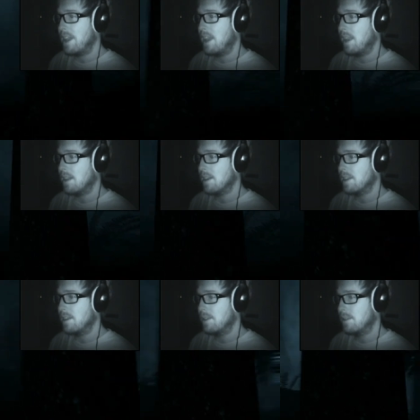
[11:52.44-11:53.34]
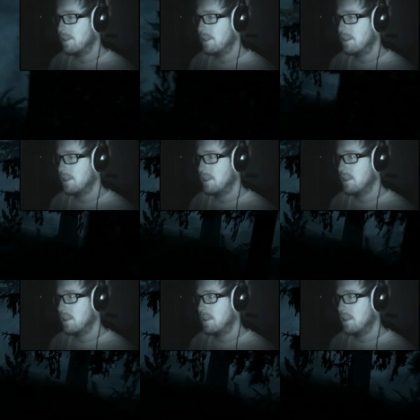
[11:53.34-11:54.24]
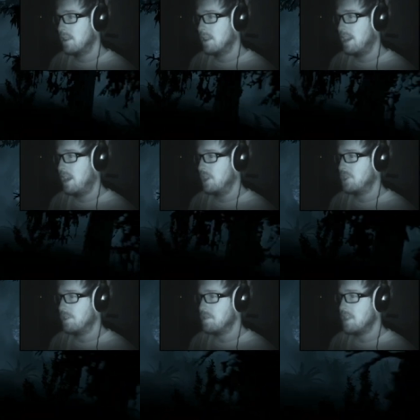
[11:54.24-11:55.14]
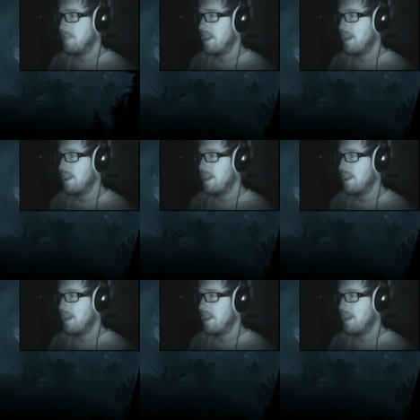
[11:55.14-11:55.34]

hell are you? Oh, I shouldn't have said